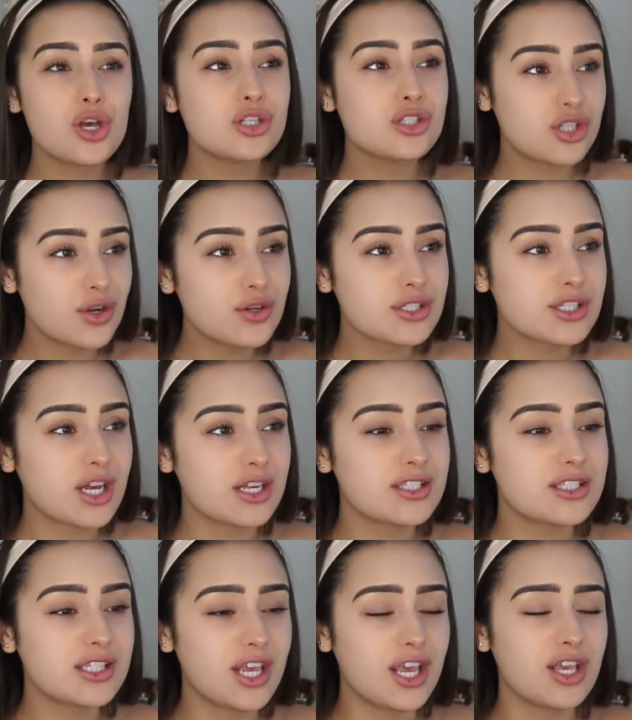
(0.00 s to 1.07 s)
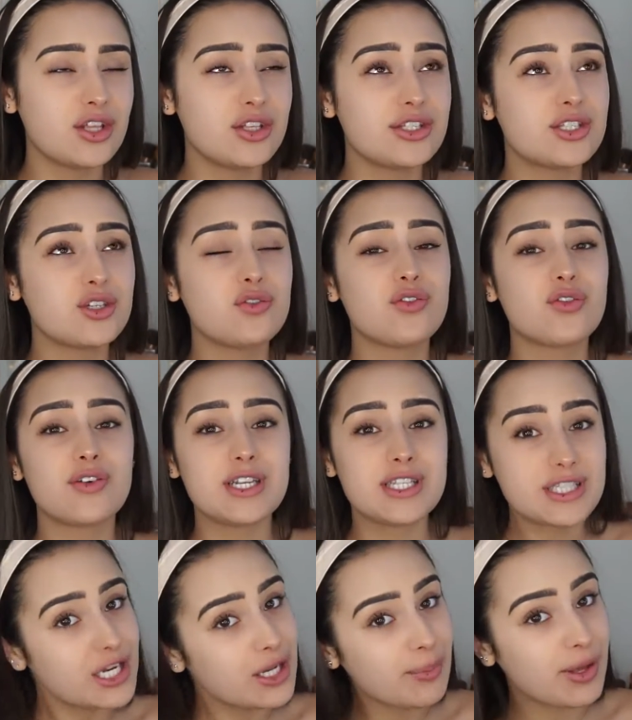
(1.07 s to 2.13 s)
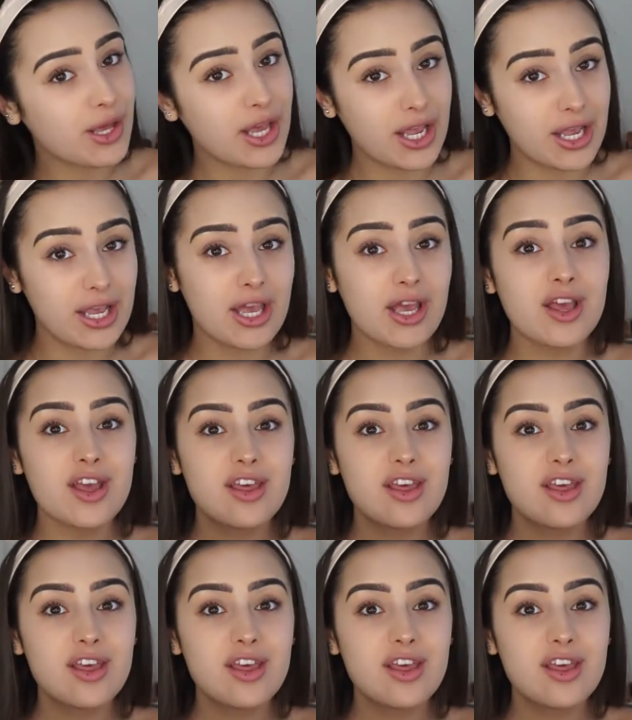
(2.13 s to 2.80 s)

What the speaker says: so disgusting and you still feel really sleepy,